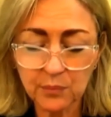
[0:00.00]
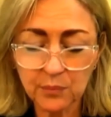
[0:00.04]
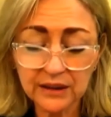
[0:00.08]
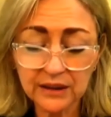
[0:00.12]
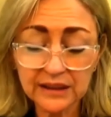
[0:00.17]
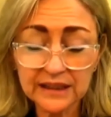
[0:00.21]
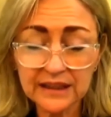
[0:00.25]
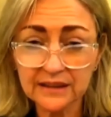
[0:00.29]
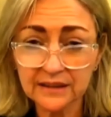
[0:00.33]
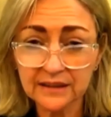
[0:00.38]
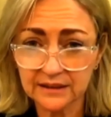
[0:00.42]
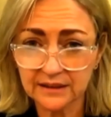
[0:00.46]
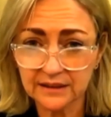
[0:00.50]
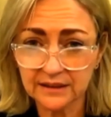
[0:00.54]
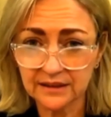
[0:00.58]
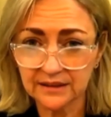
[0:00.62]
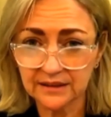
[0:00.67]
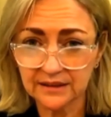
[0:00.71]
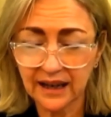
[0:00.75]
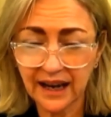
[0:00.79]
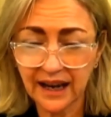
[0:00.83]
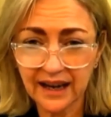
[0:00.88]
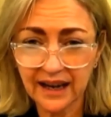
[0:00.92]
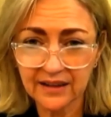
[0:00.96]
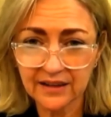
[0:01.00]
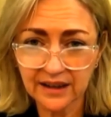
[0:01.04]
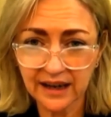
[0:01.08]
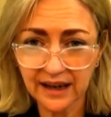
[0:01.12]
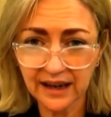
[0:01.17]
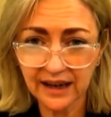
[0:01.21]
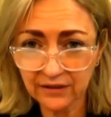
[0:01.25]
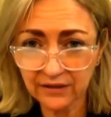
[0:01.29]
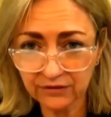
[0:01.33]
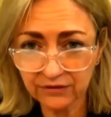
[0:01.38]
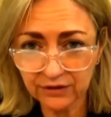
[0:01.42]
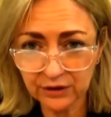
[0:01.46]
police
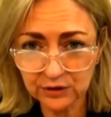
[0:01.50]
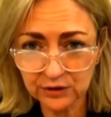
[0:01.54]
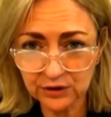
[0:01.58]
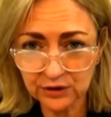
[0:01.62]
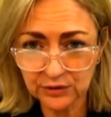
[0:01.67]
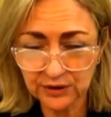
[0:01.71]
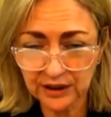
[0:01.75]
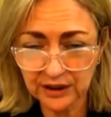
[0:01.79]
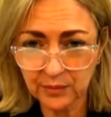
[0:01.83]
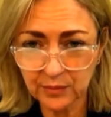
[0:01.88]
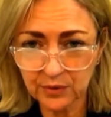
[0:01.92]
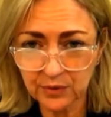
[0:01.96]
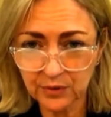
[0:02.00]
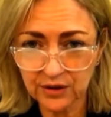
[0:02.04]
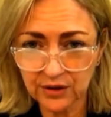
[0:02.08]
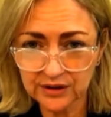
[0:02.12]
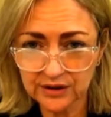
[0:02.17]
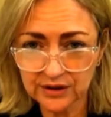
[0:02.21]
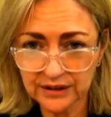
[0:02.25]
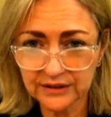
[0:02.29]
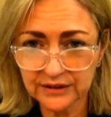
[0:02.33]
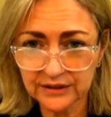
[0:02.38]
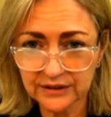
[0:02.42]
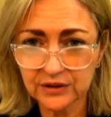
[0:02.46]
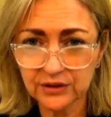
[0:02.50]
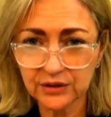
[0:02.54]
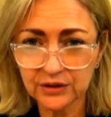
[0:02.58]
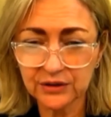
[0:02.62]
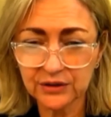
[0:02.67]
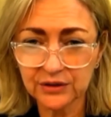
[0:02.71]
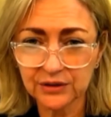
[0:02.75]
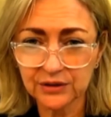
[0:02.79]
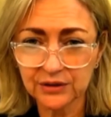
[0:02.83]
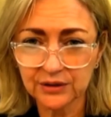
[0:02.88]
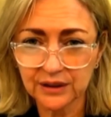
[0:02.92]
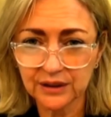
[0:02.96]
had a filtering process
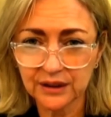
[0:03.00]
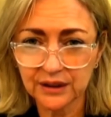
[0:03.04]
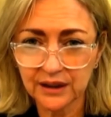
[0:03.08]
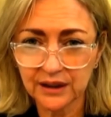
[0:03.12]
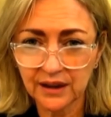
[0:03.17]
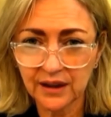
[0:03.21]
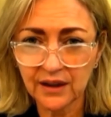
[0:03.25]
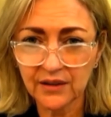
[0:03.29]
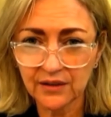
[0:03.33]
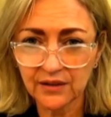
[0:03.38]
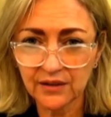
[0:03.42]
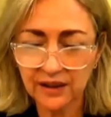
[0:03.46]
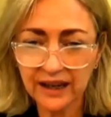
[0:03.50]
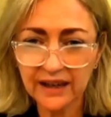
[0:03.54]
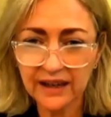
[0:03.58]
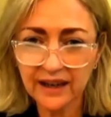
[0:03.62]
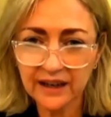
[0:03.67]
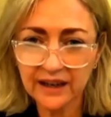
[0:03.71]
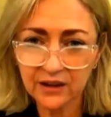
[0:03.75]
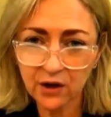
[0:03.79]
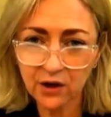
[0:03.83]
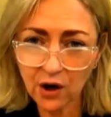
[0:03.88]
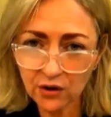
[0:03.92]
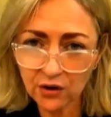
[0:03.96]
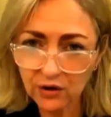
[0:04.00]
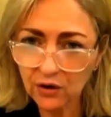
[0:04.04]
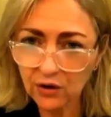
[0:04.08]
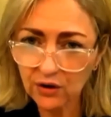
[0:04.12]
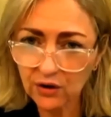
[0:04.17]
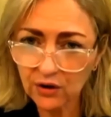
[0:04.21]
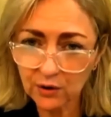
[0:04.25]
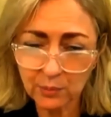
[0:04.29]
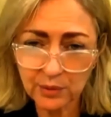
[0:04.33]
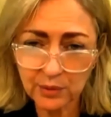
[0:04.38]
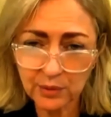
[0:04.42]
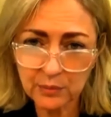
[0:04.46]
too. They are no
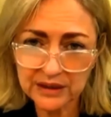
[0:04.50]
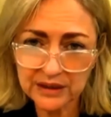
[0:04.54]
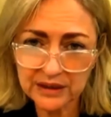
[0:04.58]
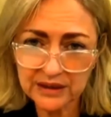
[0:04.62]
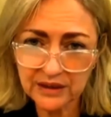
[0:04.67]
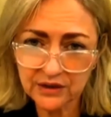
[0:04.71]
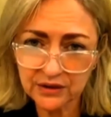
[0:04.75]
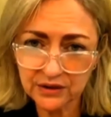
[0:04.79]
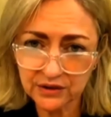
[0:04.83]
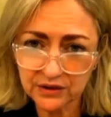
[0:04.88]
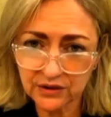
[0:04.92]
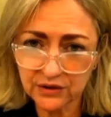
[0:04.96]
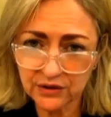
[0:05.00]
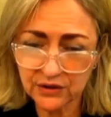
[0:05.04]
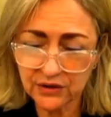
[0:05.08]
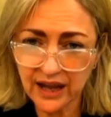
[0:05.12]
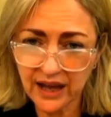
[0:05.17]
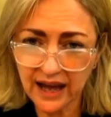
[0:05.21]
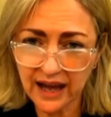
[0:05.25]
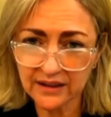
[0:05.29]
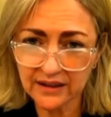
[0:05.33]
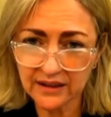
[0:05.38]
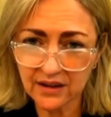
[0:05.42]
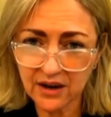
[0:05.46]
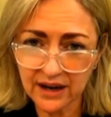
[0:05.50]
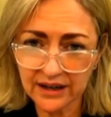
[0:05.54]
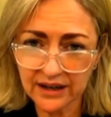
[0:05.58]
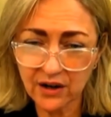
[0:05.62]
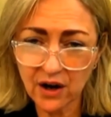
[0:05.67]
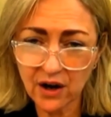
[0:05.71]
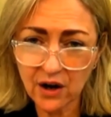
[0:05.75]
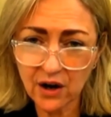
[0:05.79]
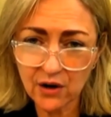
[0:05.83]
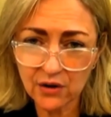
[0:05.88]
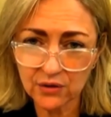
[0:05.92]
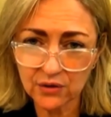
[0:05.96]
longer permitted to do that. I
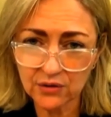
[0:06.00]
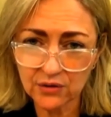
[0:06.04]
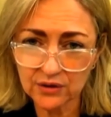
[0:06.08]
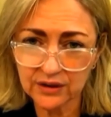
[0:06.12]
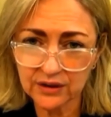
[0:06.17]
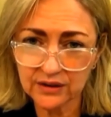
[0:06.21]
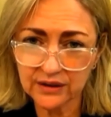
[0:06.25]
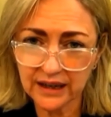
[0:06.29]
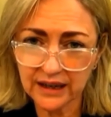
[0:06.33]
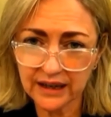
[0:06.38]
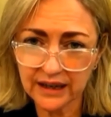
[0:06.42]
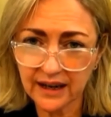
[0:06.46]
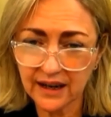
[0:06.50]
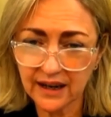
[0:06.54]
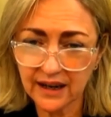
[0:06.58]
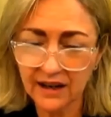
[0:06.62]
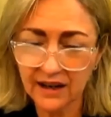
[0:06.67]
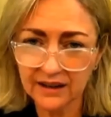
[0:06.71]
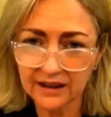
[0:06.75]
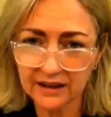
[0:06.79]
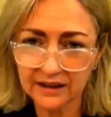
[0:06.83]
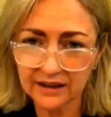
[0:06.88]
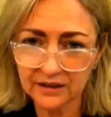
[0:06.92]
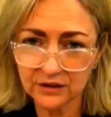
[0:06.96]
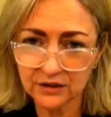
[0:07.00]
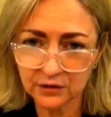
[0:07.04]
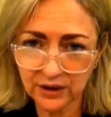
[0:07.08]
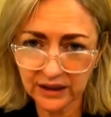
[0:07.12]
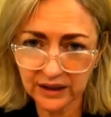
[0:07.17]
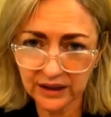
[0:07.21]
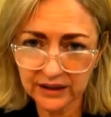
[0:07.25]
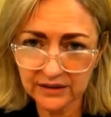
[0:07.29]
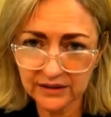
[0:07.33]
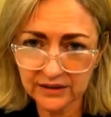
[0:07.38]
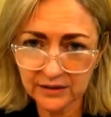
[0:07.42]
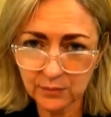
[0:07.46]
know that they are
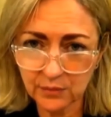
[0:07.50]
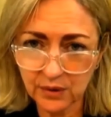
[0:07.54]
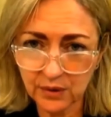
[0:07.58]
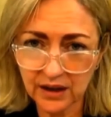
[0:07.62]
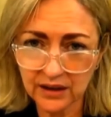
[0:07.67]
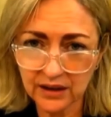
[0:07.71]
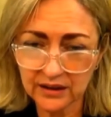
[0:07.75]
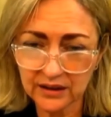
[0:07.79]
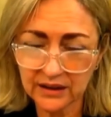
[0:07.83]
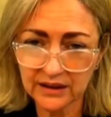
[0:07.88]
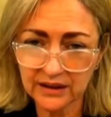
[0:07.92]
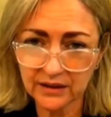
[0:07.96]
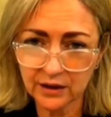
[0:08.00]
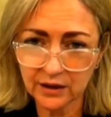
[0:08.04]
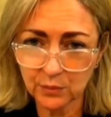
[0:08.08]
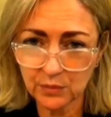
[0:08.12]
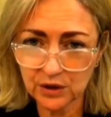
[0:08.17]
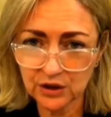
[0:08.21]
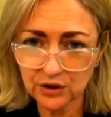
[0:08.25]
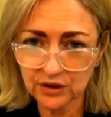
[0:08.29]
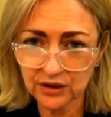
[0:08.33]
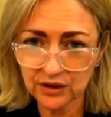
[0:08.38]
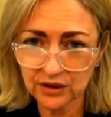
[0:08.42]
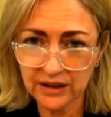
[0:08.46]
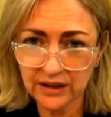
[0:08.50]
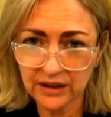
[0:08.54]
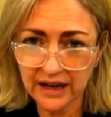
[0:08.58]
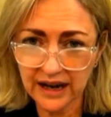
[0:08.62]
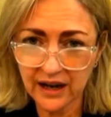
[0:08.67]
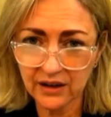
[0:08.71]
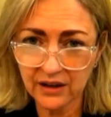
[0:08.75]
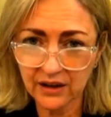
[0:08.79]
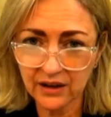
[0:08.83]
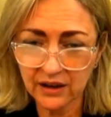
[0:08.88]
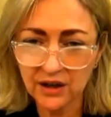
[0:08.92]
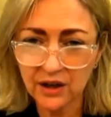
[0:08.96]
instructed by the Commissioner
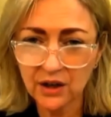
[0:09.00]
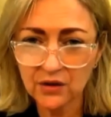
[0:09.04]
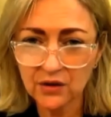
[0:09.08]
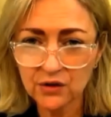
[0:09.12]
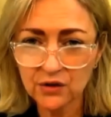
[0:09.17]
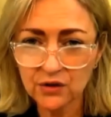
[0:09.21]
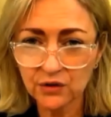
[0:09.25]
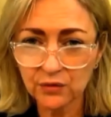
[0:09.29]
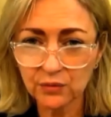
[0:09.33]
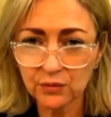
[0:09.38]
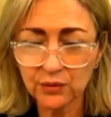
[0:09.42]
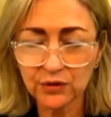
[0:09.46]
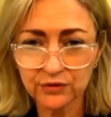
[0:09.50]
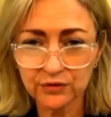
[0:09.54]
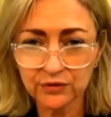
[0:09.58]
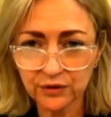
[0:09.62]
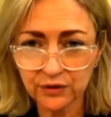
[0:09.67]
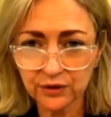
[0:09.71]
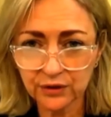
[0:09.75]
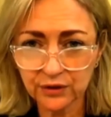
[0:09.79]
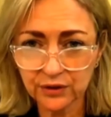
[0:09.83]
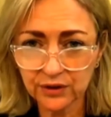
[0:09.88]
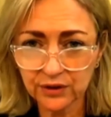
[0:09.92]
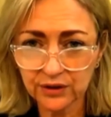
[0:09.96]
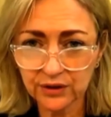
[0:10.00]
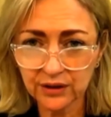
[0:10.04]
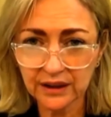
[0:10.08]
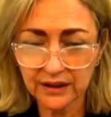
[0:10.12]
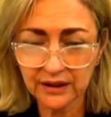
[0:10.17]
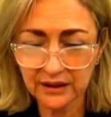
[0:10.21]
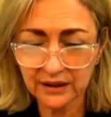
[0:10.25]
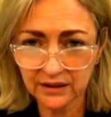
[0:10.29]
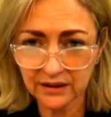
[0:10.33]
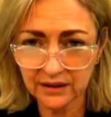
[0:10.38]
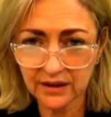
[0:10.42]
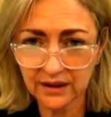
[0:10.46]
now to refer
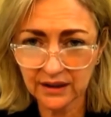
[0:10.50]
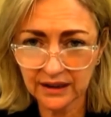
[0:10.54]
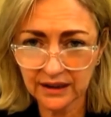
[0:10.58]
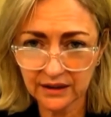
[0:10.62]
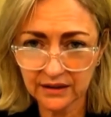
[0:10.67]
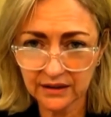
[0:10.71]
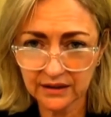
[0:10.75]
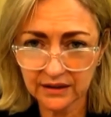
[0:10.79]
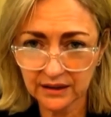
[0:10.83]
in